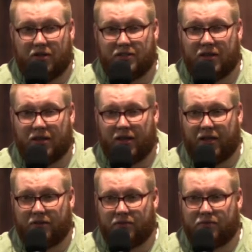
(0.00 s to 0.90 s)
That's not a
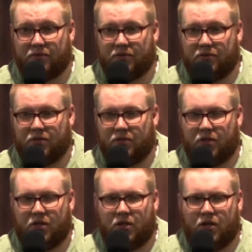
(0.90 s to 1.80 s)
lot.
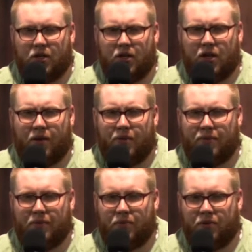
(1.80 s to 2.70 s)
How many
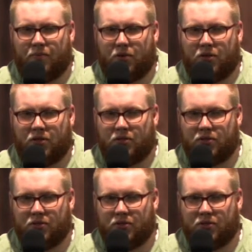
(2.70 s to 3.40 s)
people are in Portland?